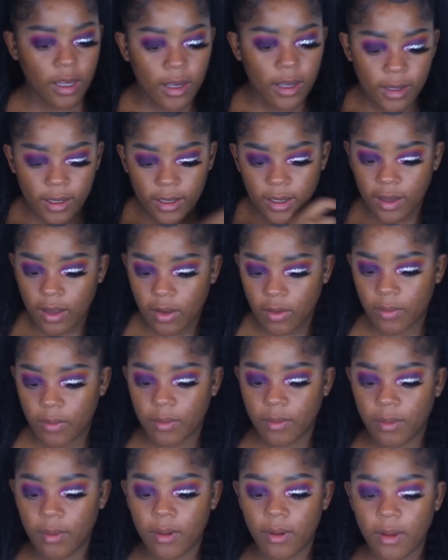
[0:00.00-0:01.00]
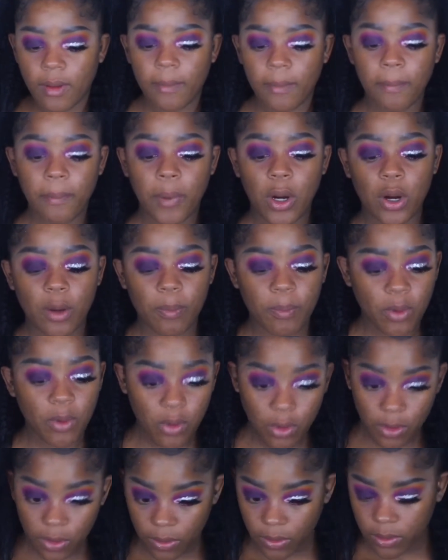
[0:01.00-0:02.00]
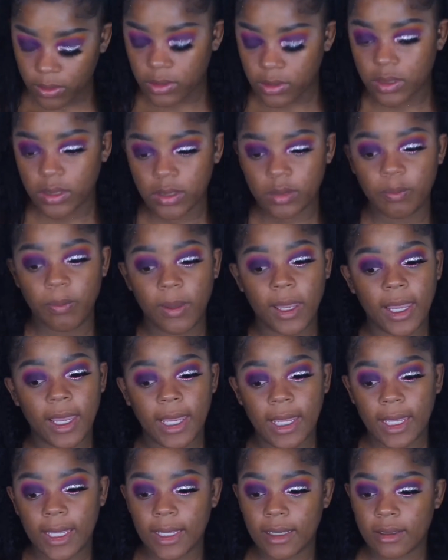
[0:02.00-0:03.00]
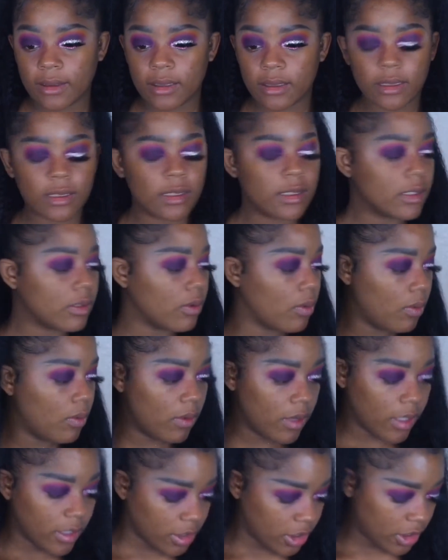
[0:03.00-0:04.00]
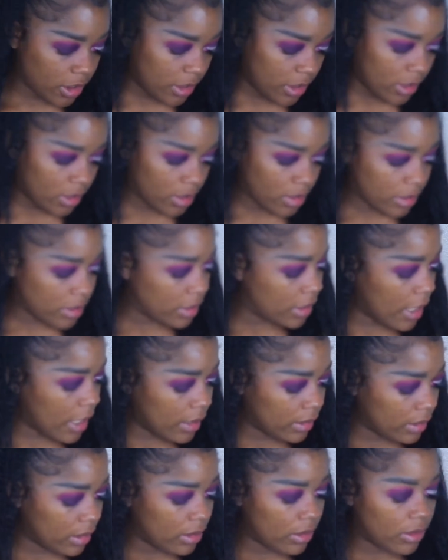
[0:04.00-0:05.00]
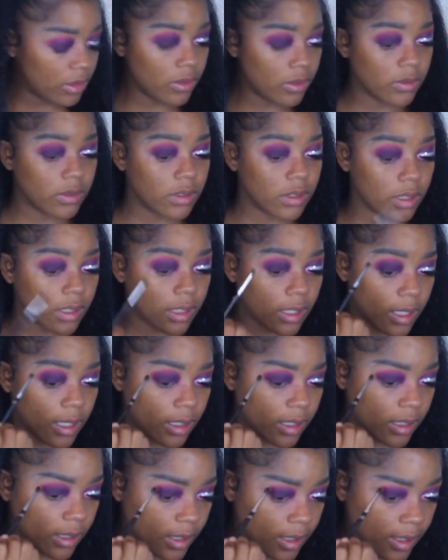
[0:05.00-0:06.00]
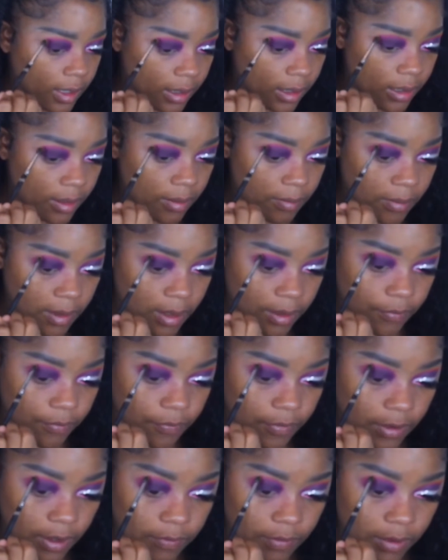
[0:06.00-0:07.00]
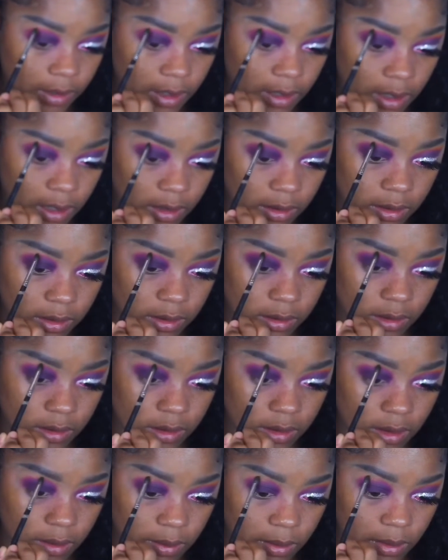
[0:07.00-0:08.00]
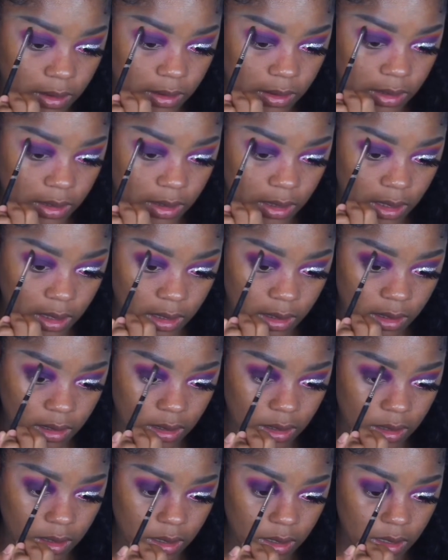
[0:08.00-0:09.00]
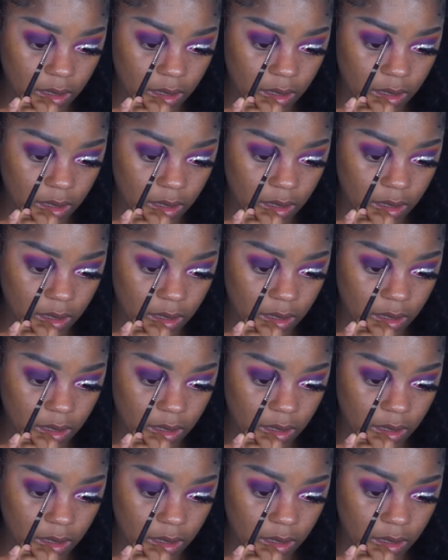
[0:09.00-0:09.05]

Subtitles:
Now, purples, pinks, oranges, yellows are kind of like my favorite colors to blend together.